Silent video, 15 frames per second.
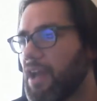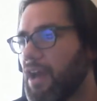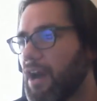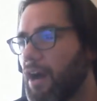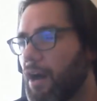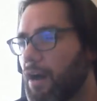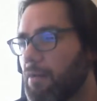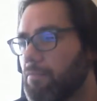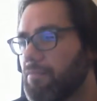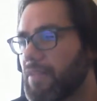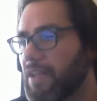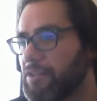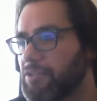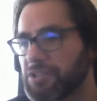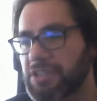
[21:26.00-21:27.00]

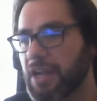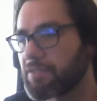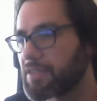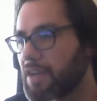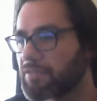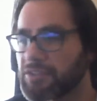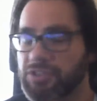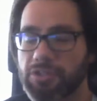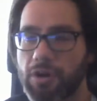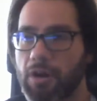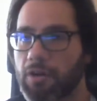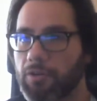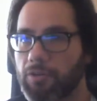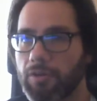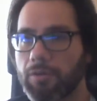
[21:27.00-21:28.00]
that you just have to have a
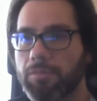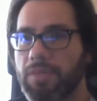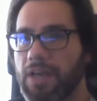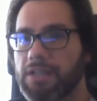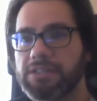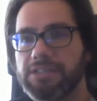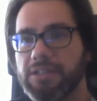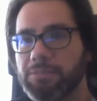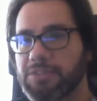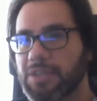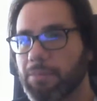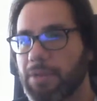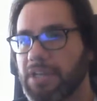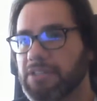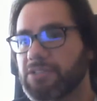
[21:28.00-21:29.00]
strong group that seems
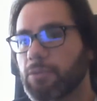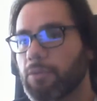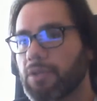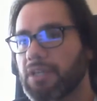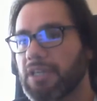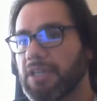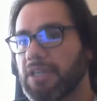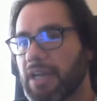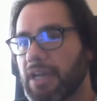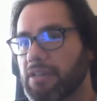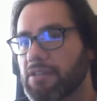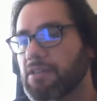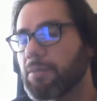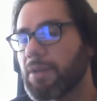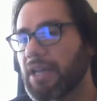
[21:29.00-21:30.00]
committed to working
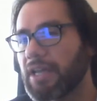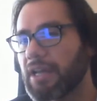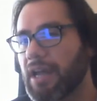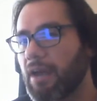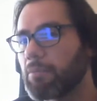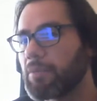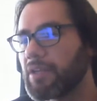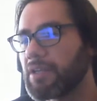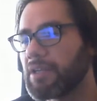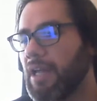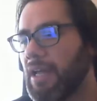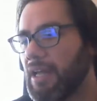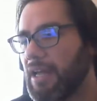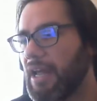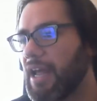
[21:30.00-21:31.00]
together to make it happen.
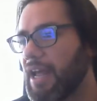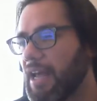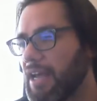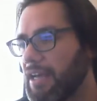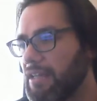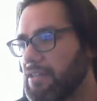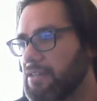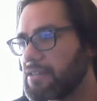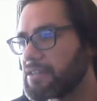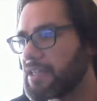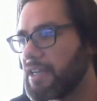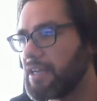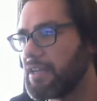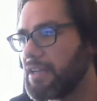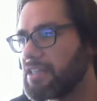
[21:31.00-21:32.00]
And
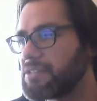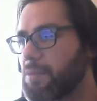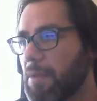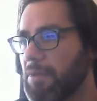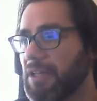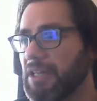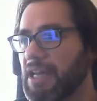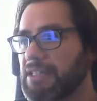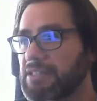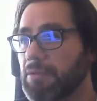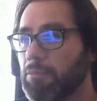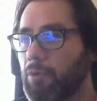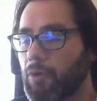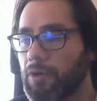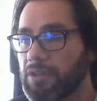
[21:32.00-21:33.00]
it's maybe less
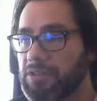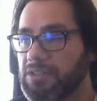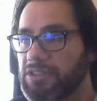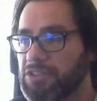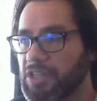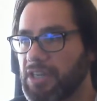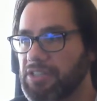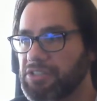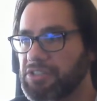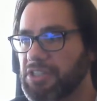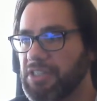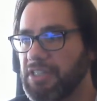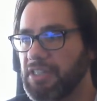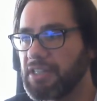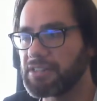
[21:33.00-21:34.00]
important to
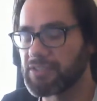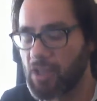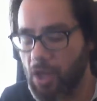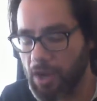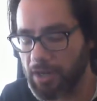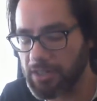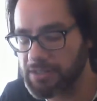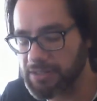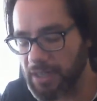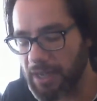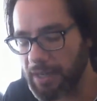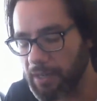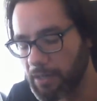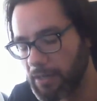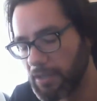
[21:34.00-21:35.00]
judge, as long as
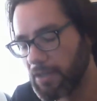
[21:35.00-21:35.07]
like,